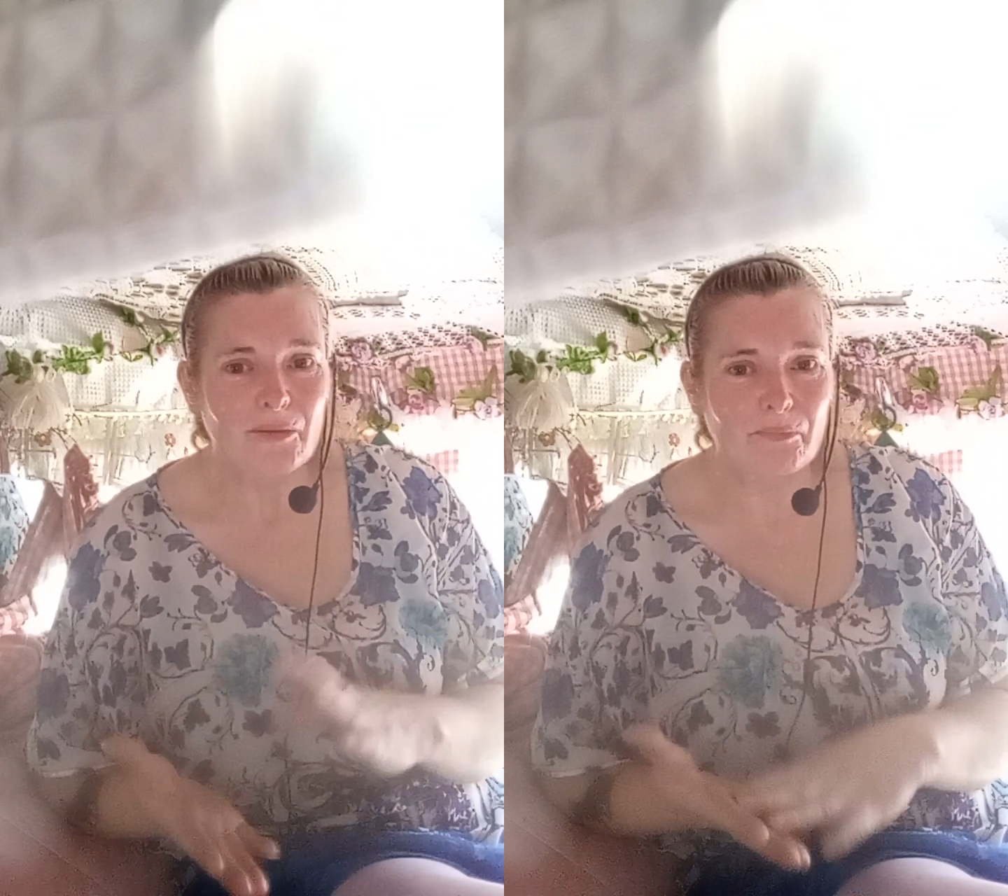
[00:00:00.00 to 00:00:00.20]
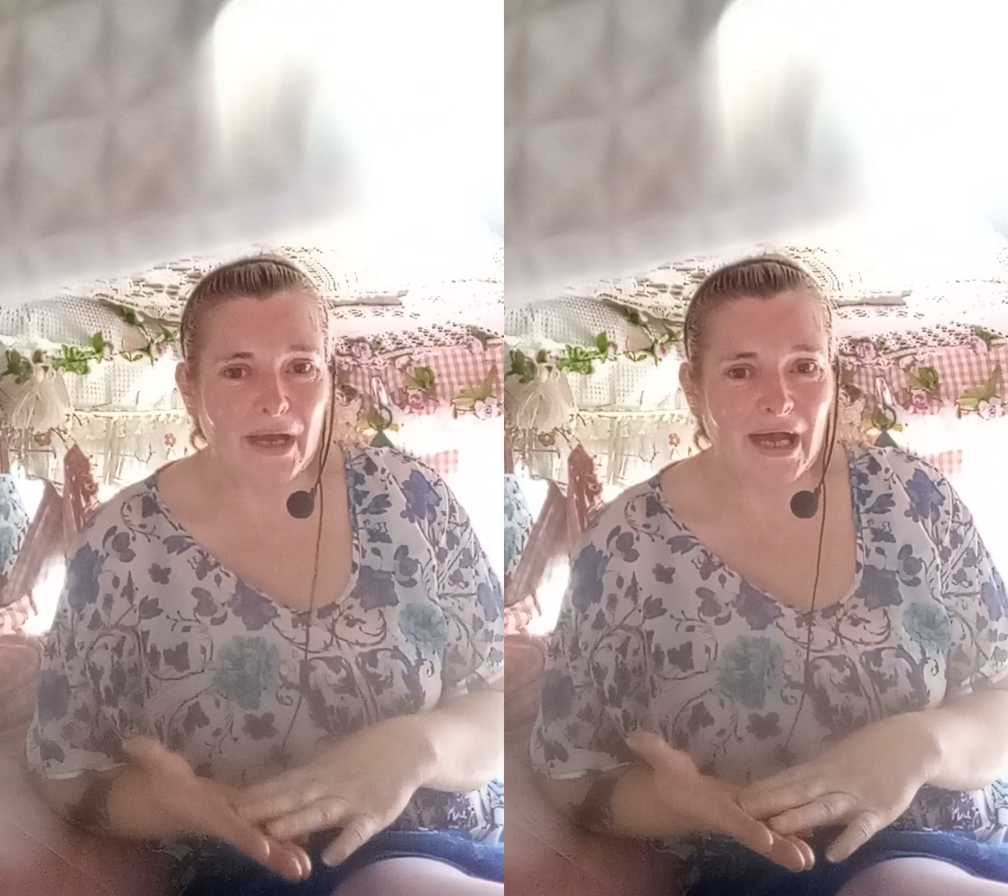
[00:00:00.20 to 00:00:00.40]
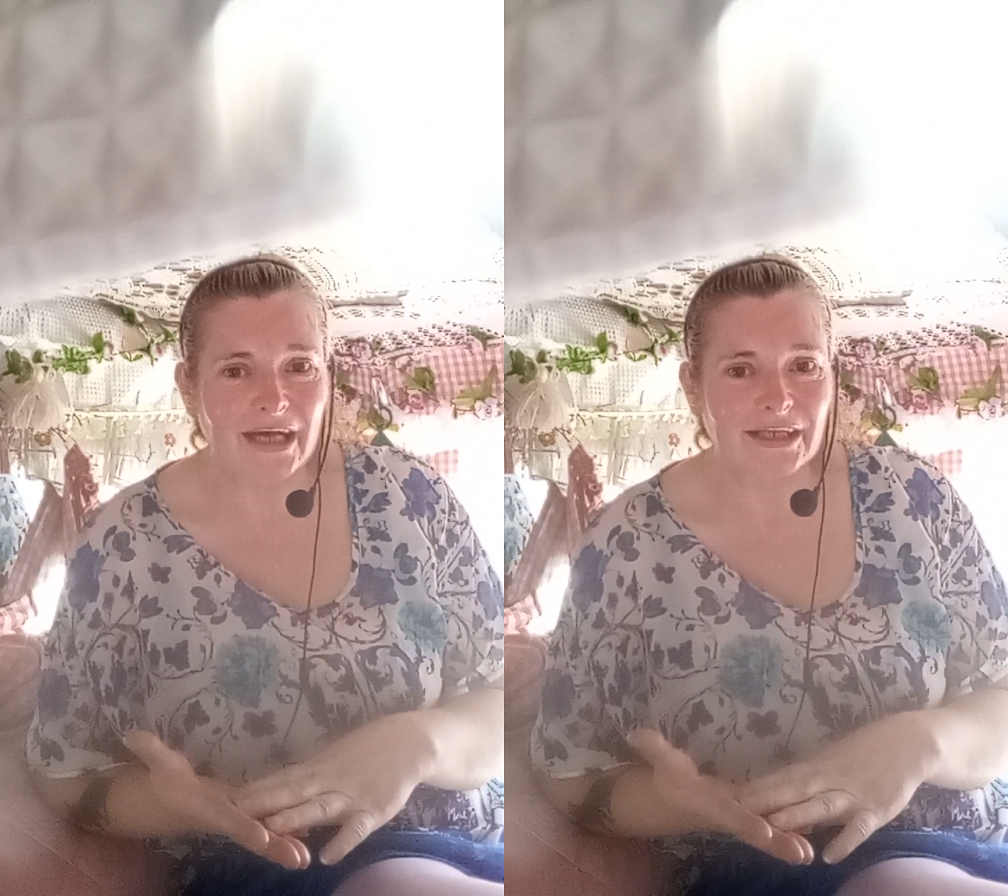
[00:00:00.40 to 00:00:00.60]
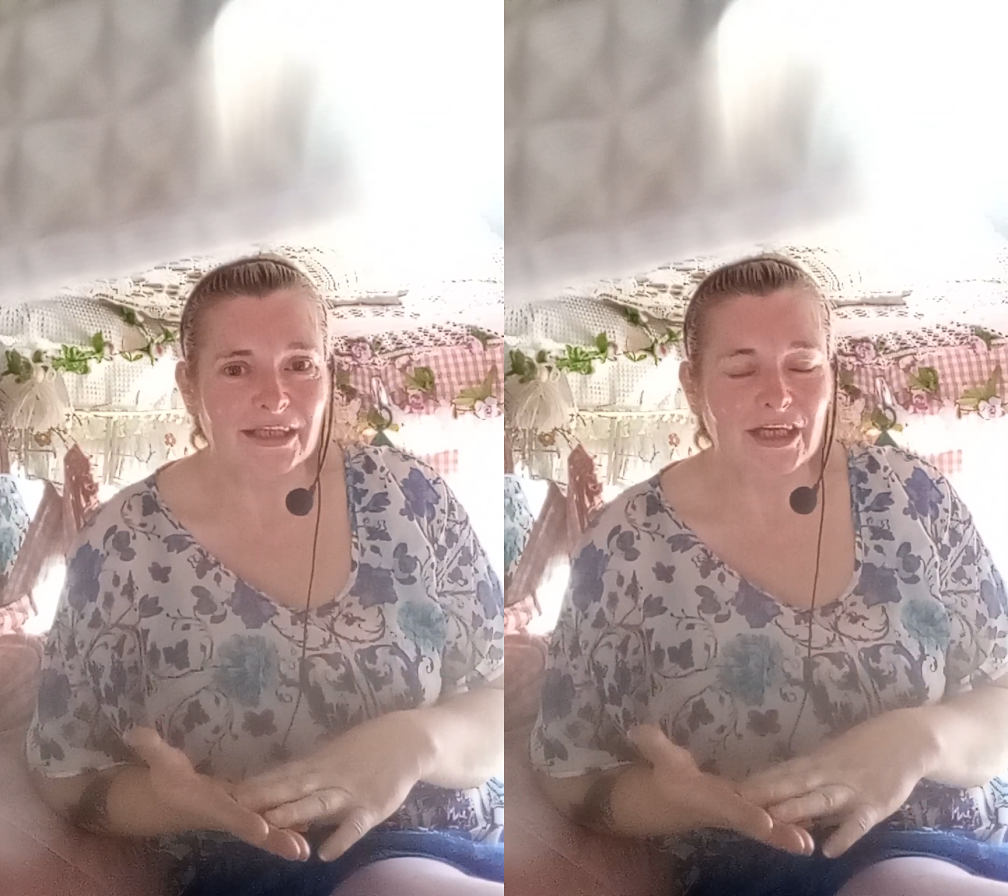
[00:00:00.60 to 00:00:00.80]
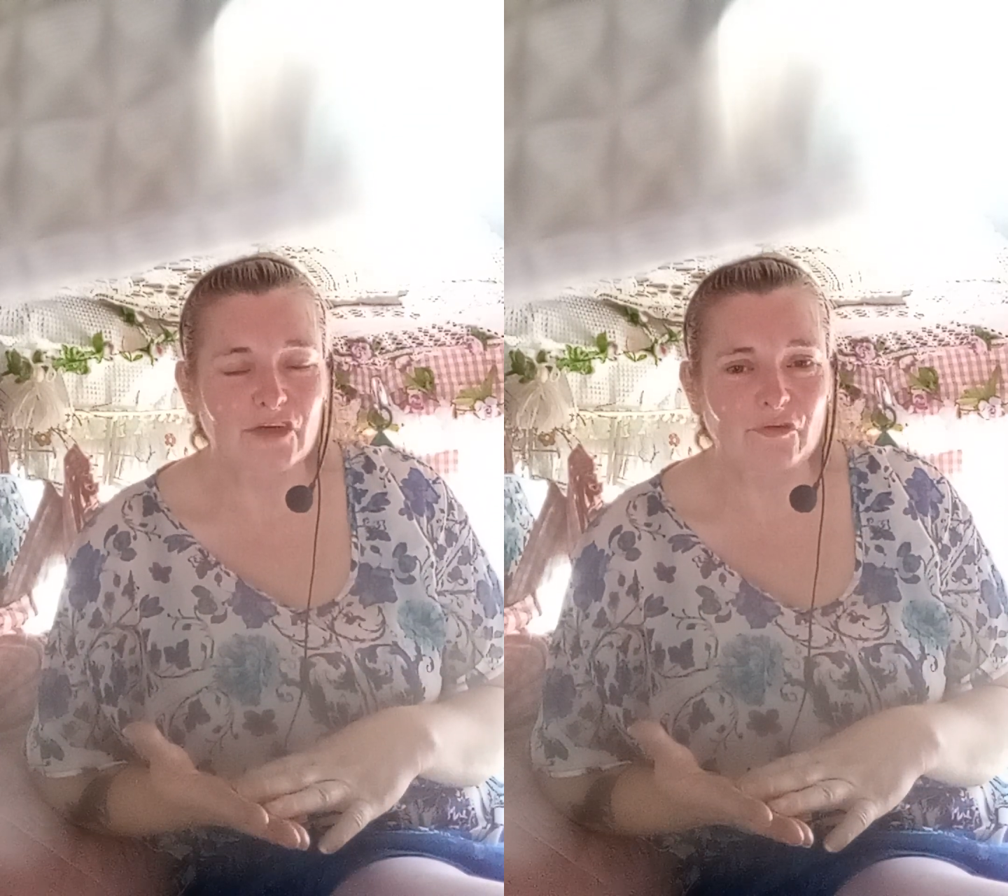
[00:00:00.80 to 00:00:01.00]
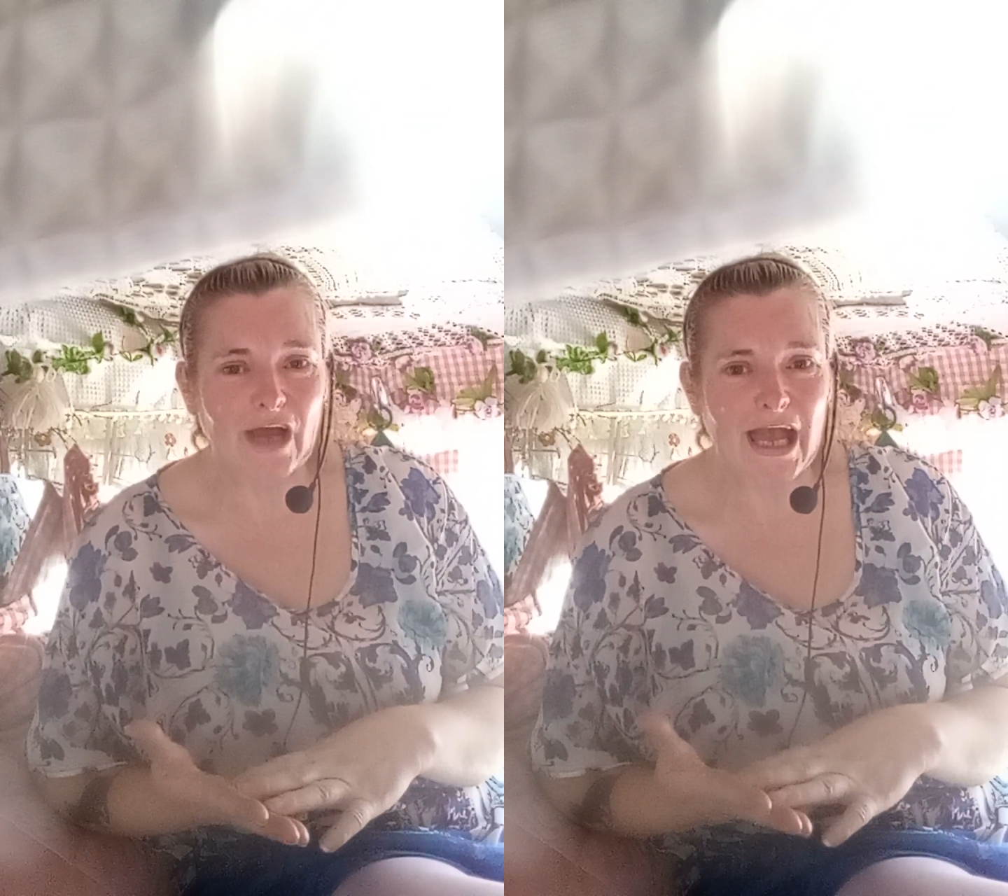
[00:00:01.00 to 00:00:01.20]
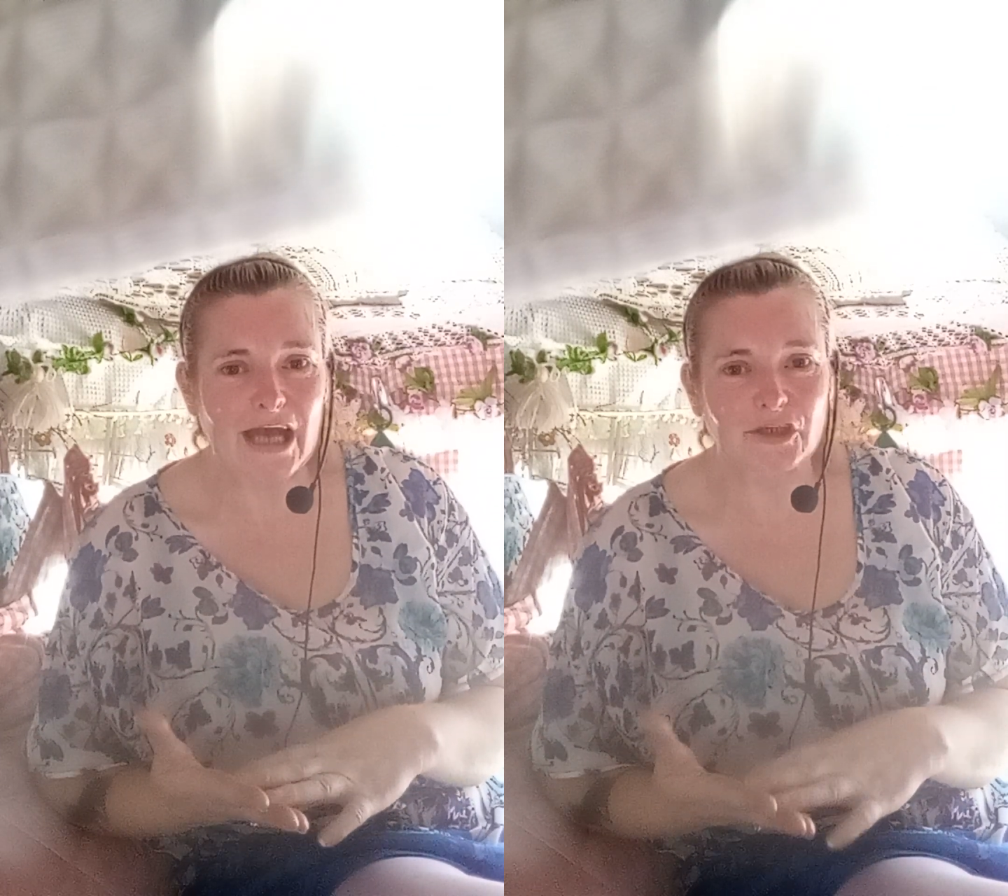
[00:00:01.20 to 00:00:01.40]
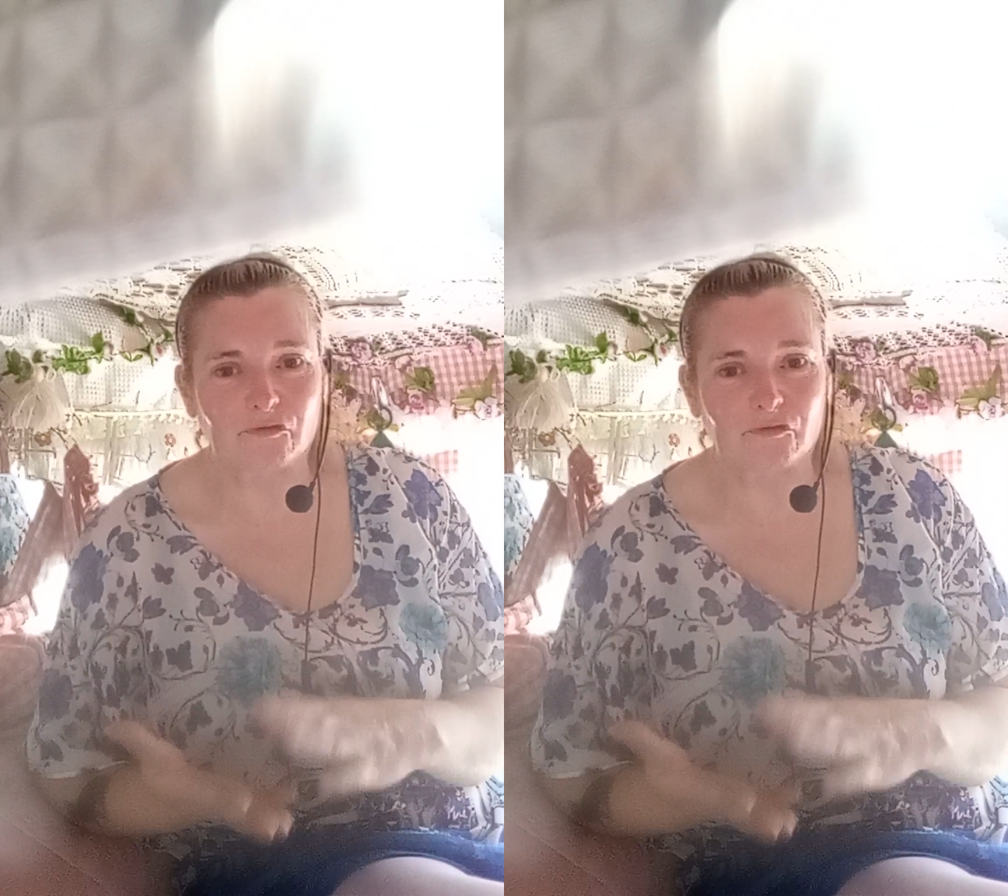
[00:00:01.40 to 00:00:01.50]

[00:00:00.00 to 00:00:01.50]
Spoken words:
But if I had